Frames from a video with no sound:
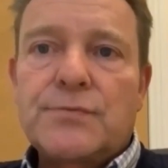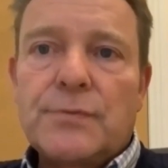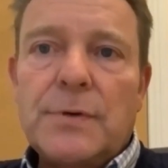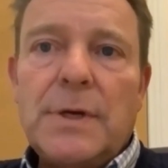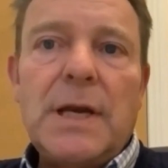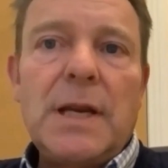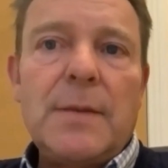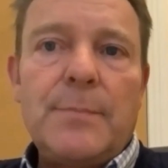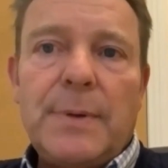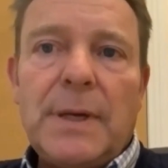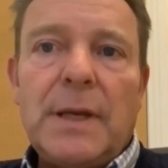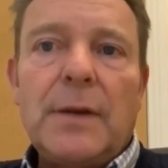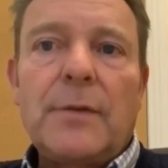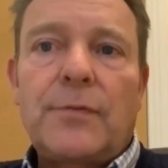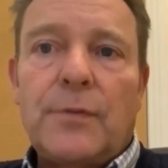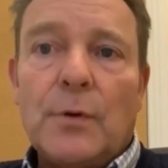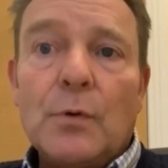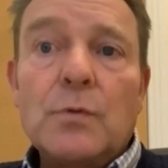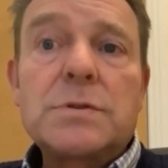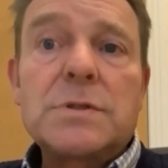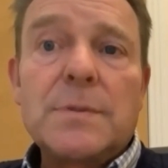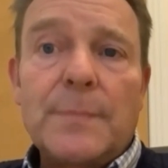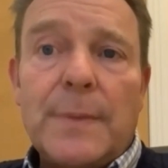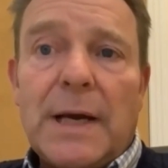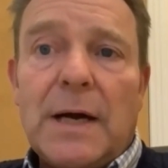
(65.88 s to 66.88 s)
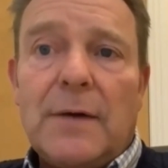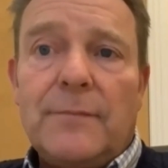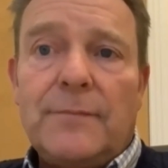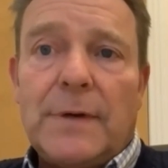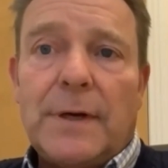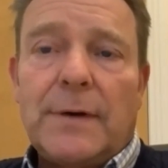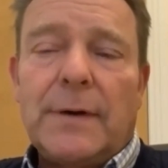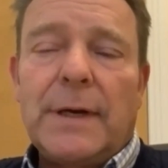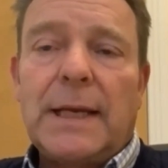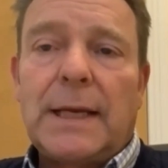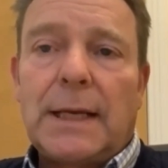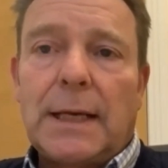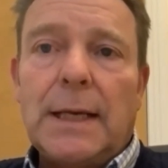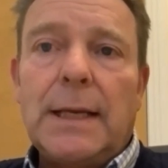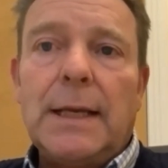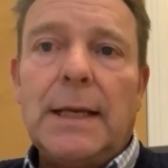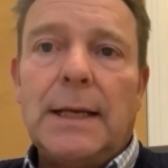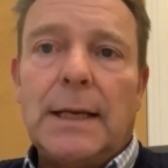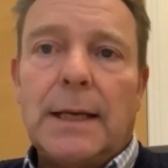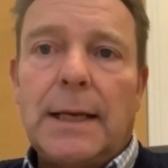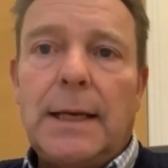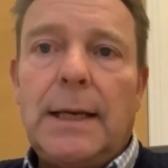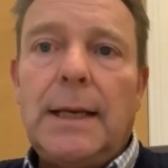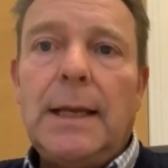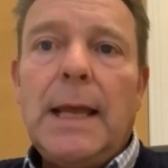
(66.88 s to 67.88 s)
has really been thought about very
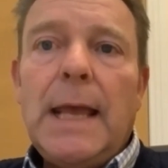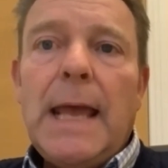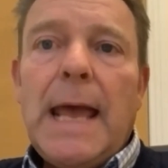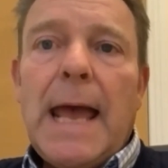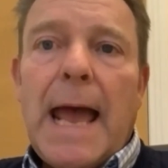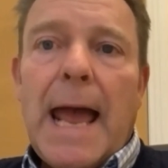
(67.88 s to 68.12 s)
clearly.